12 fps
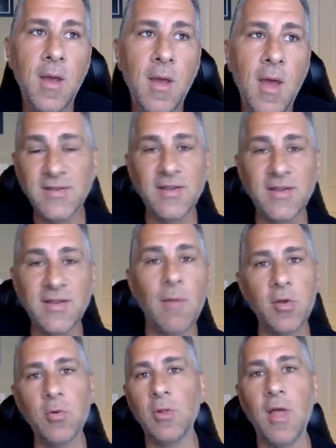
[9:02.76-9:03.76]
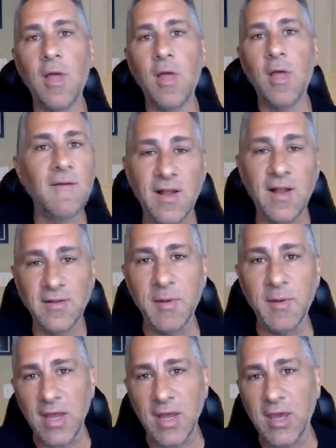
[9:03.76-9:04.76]
How does someone who loves an
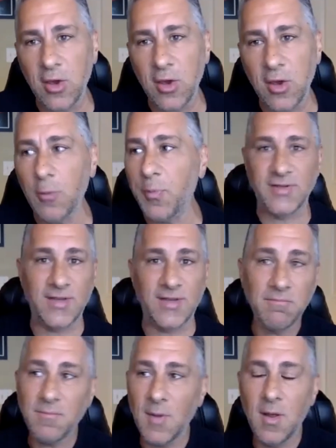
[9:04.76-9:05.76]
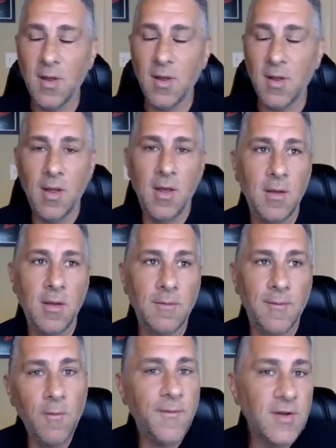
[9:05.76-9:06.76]
LGBTQ person
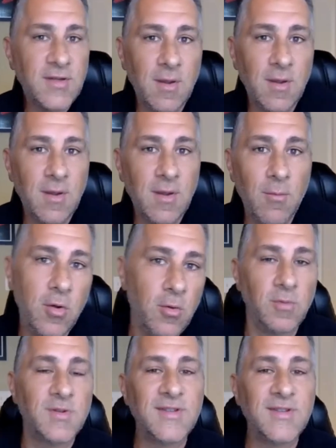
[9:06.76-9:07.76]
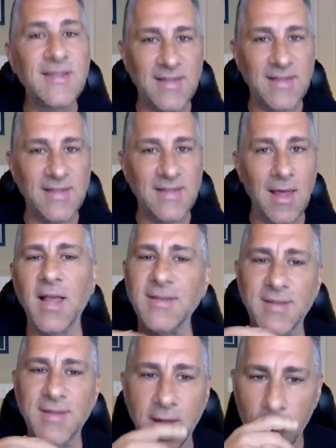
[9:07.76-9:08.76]
vote for someone who sees them as
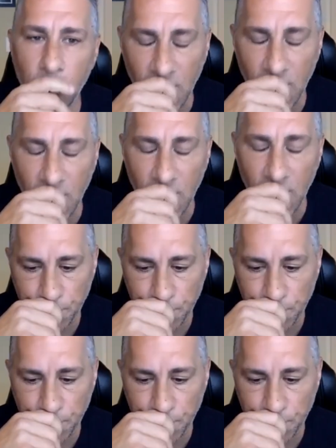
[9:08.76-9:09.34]
less than human?